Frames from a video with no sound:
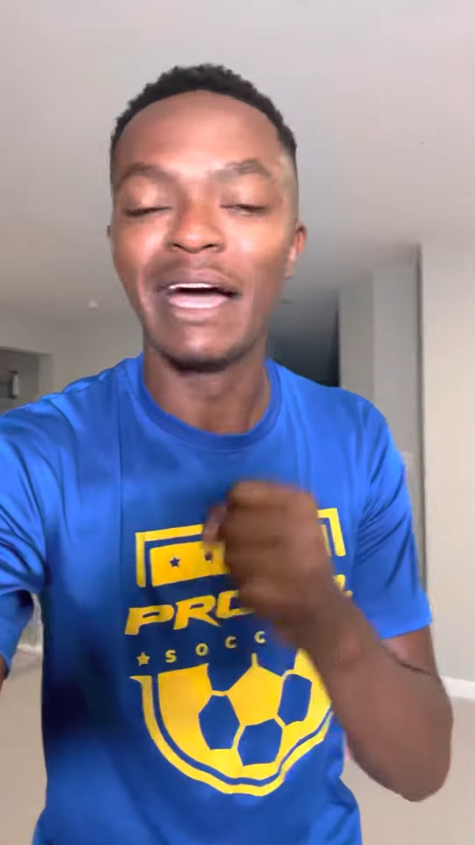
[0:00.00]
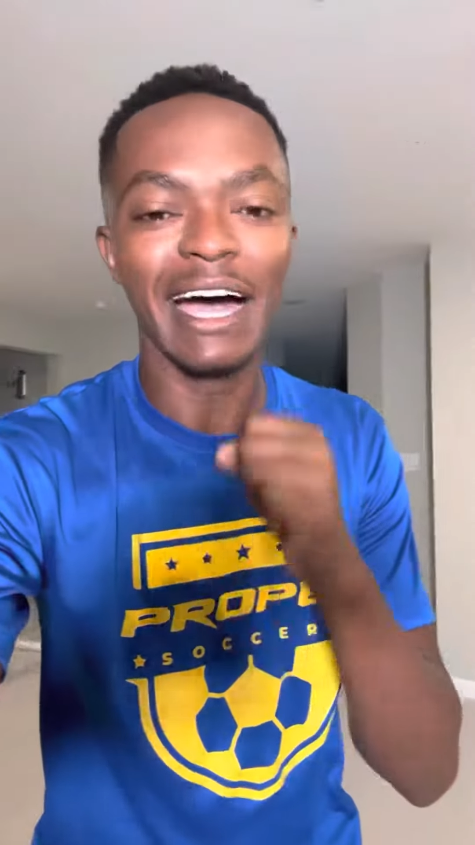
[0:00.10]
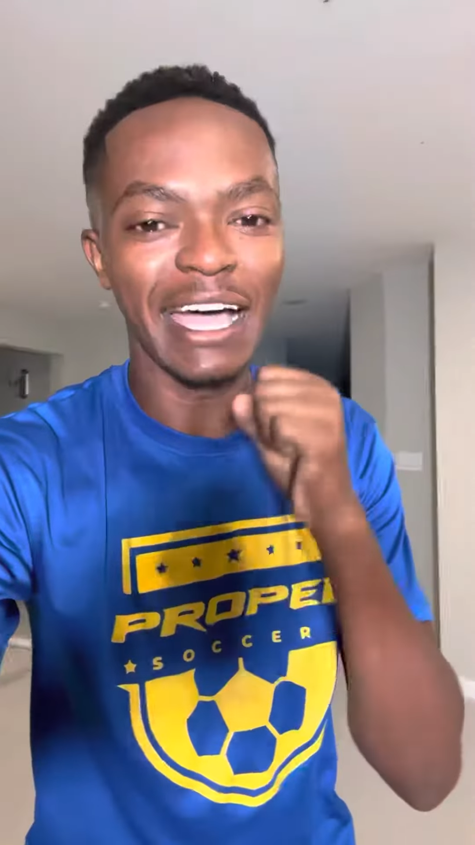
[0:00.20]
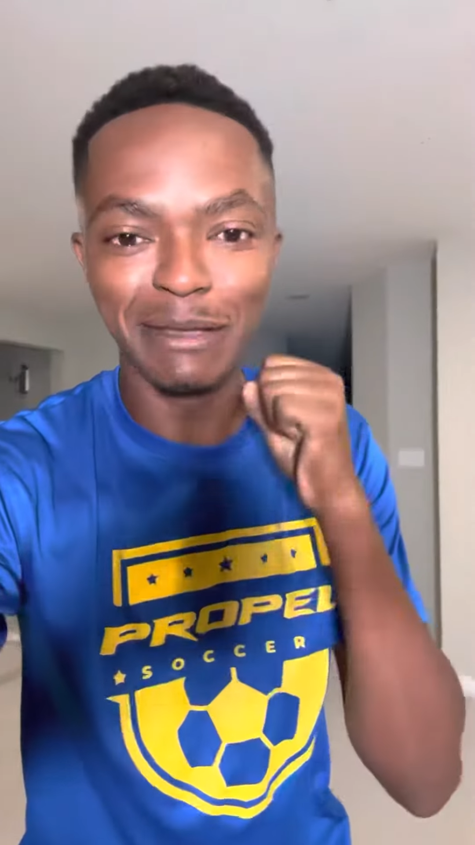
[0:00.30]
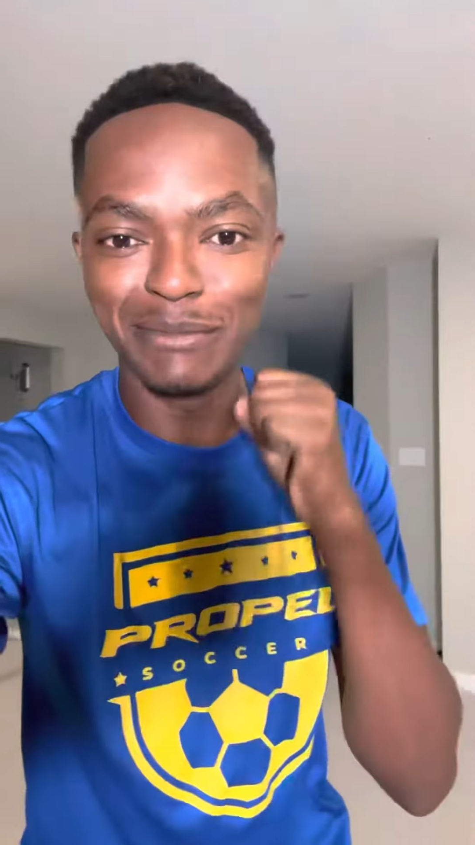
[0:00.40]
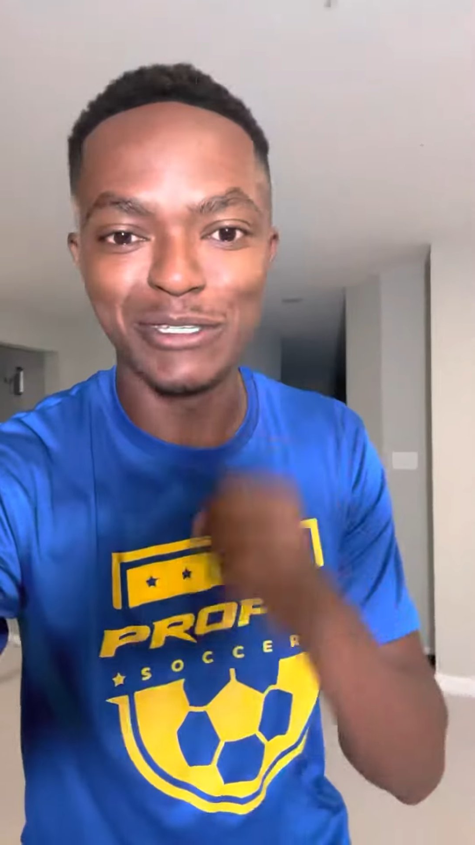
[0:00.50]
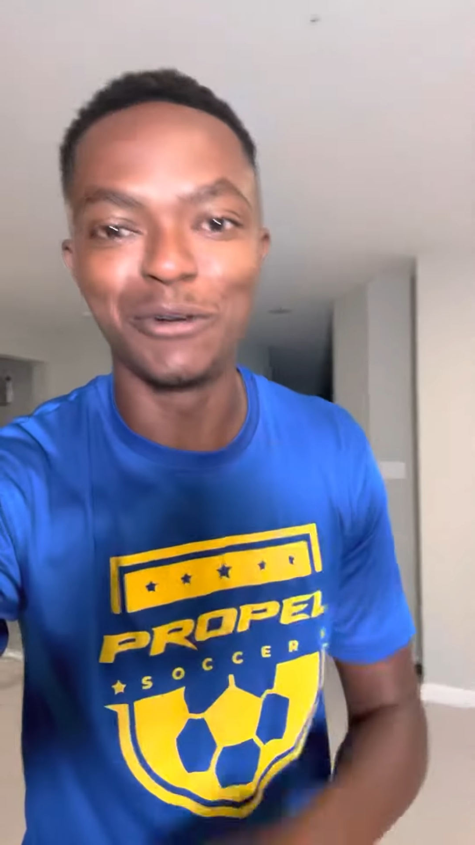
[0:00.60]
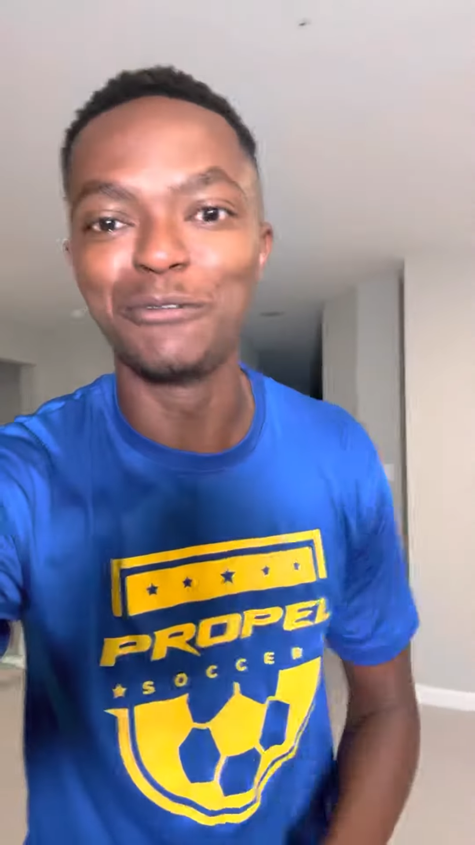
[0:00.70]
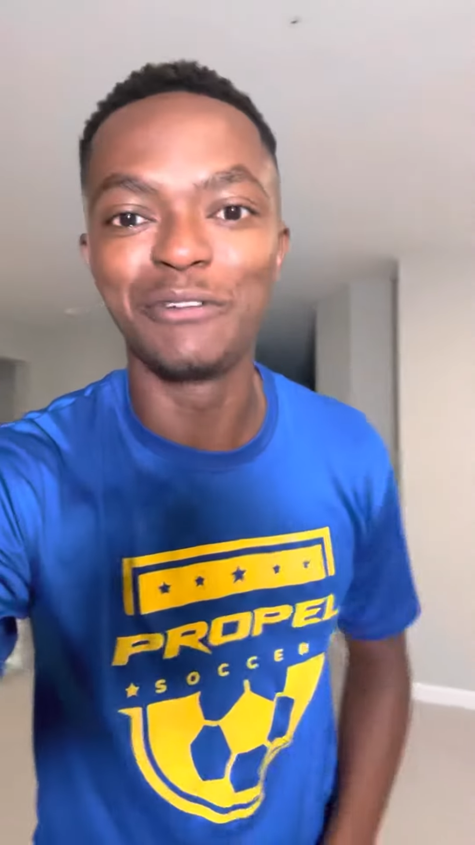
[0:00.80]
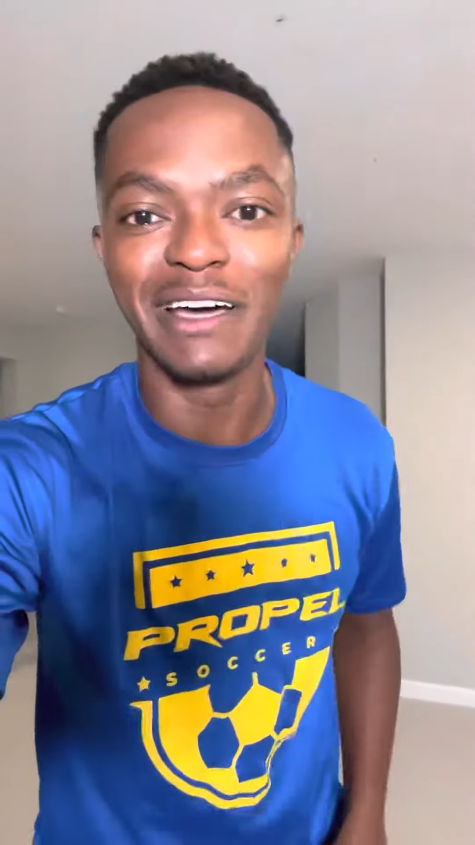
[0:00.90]
I am
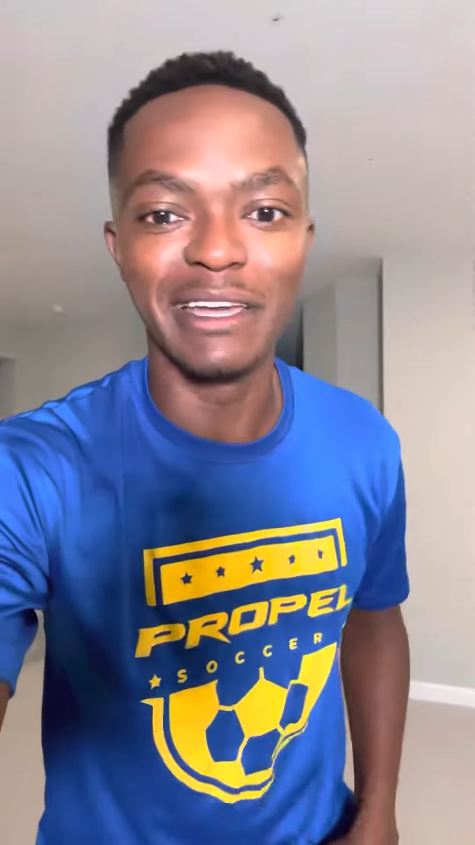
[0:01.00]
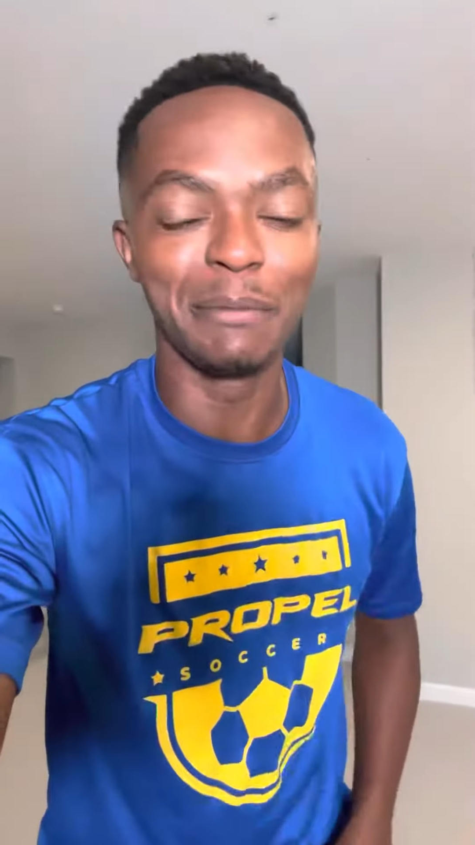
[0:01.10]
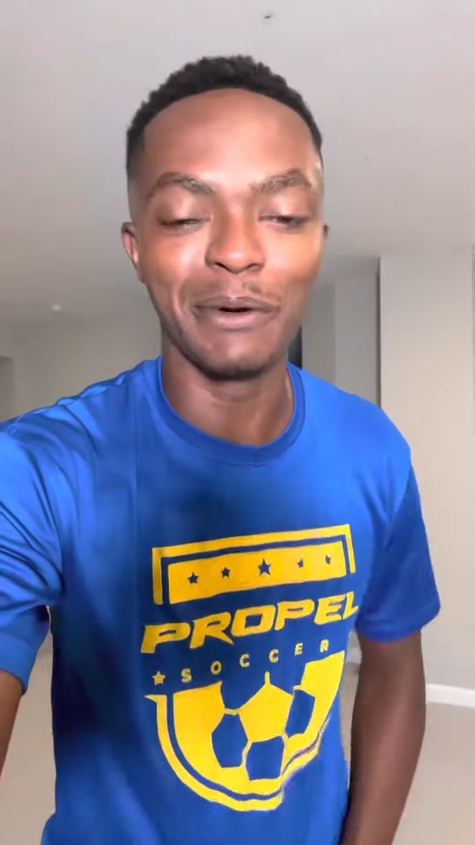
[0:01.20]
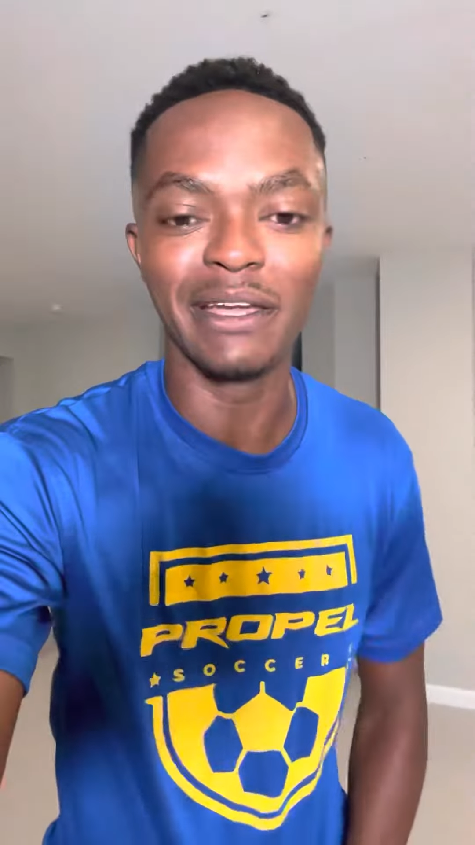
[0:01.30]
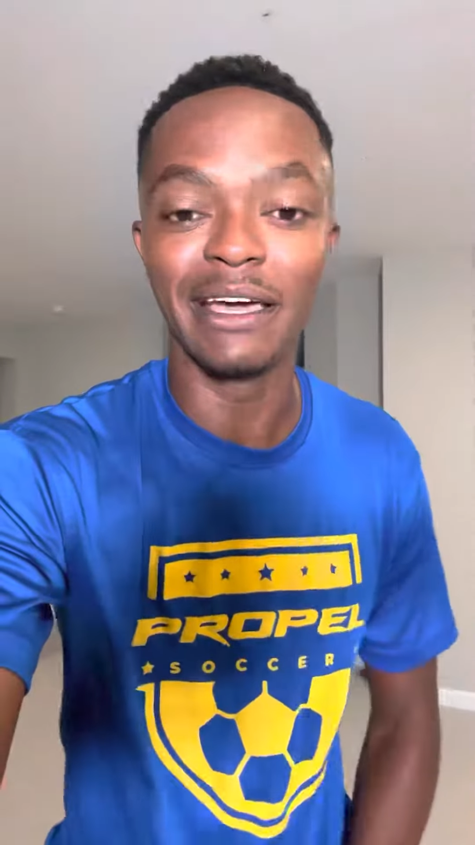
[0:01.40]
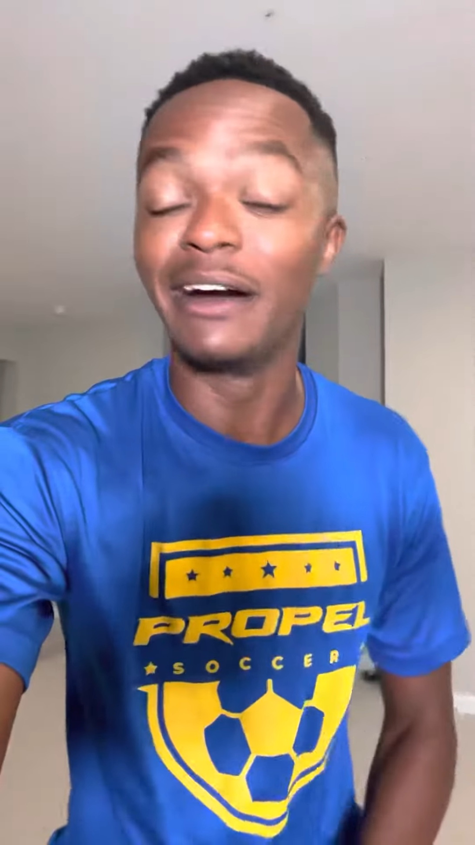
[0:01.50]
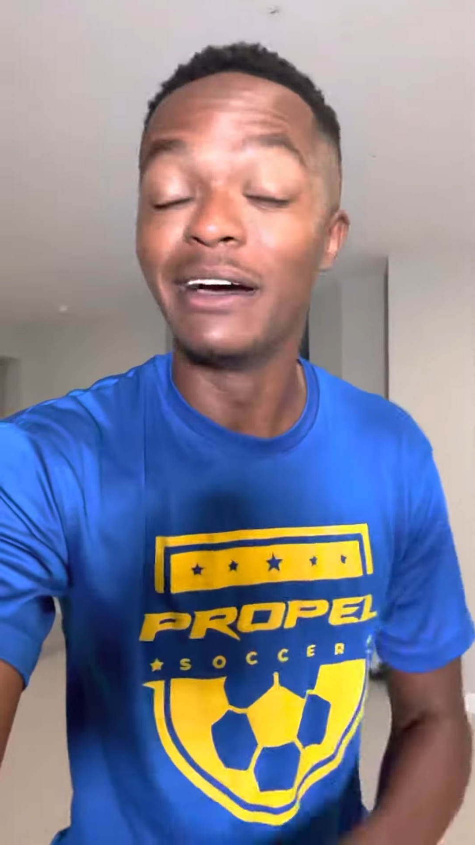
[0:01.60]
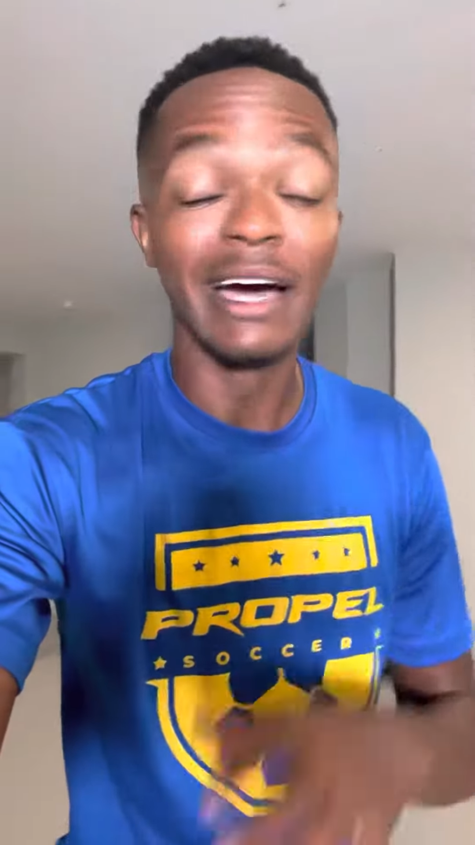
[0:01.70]
so fired up right now.